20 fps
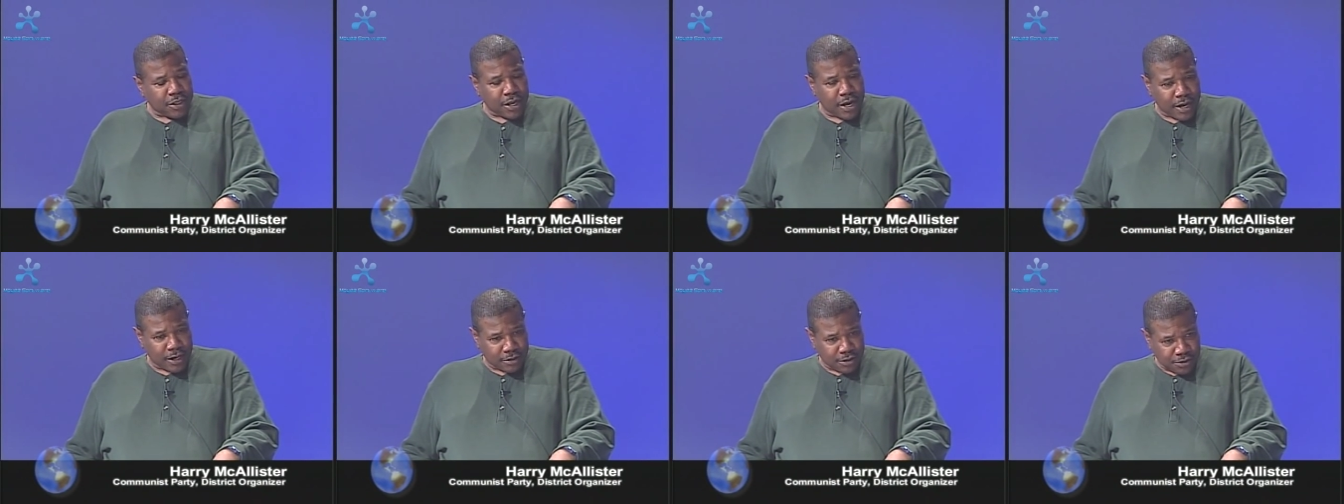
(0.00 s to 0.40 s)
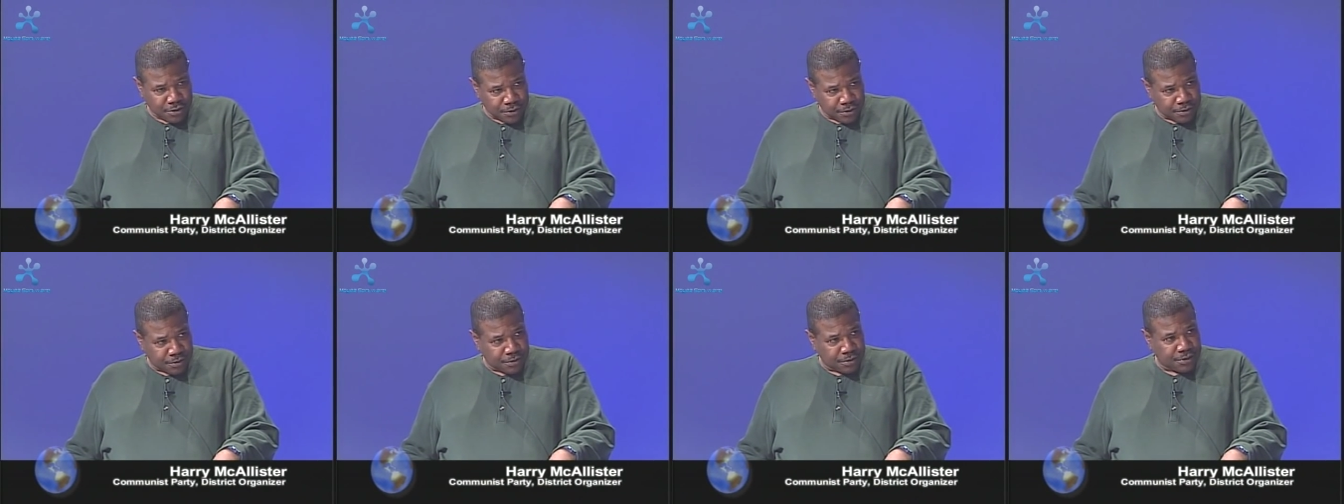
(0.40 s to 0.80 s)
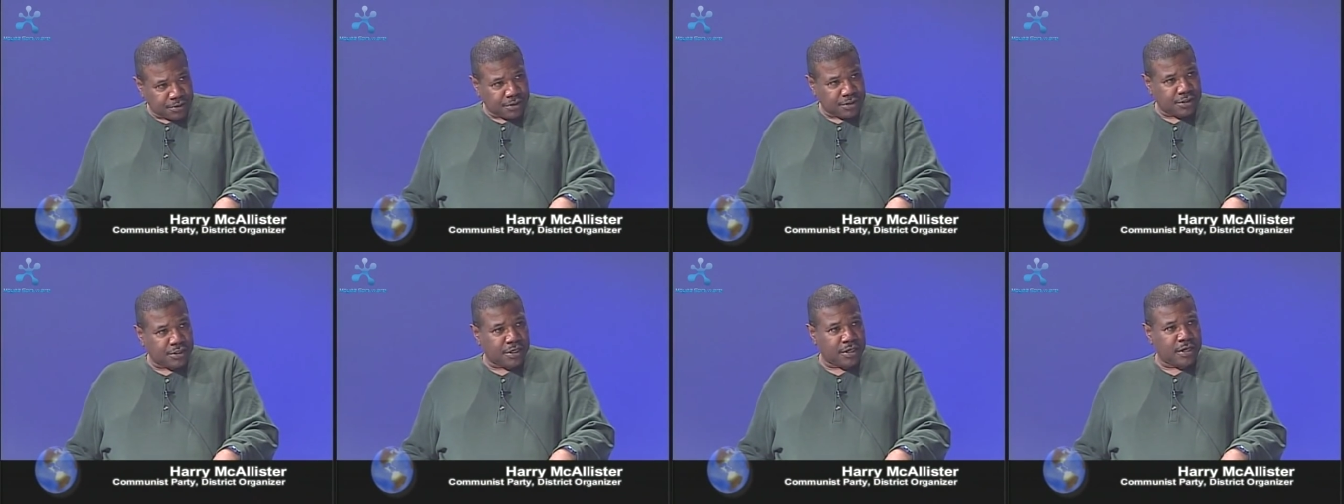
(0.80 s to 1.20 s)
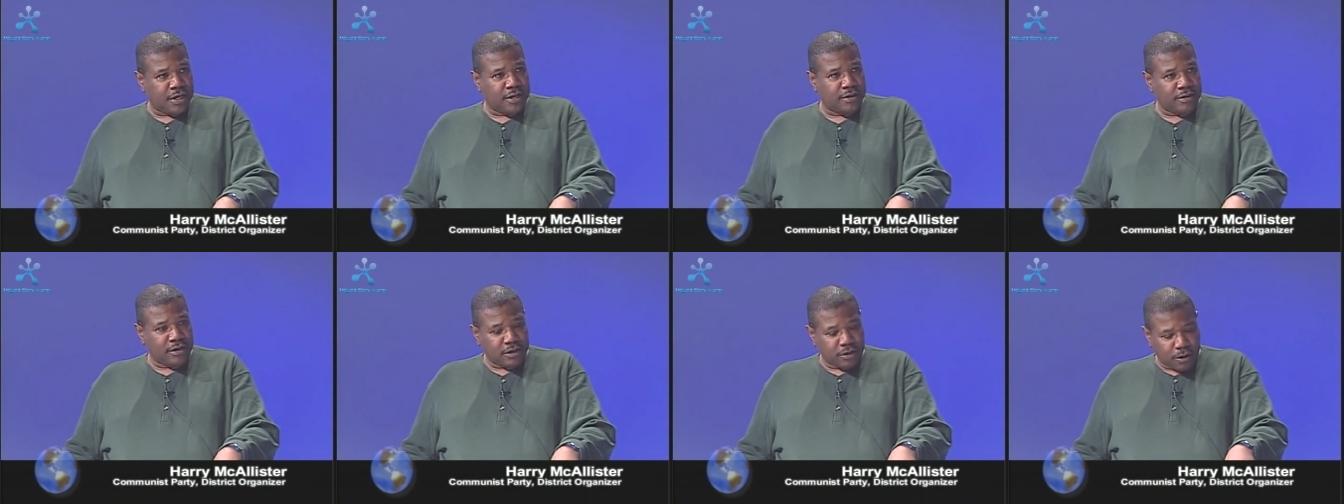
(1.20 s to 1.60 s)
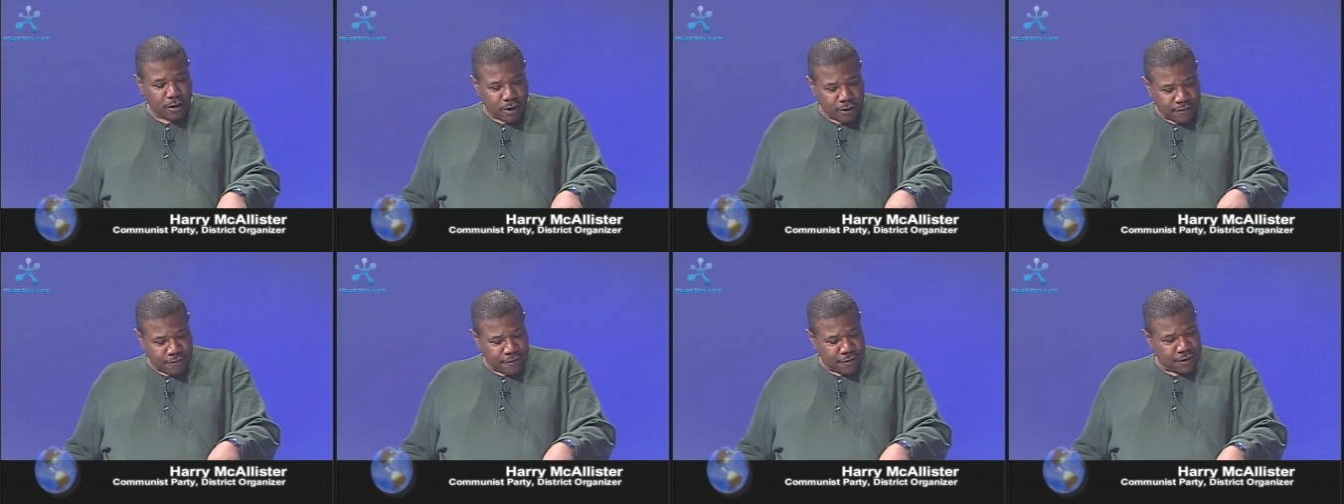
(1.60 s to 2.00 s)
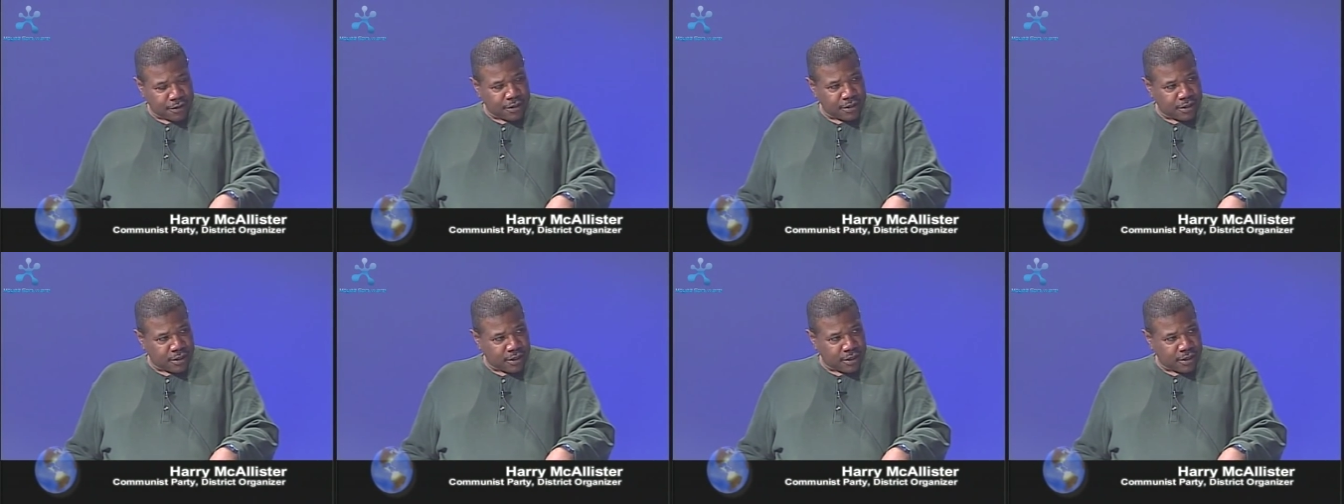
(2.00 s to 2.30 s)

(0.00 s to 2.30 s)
Doctors. Uh, he offered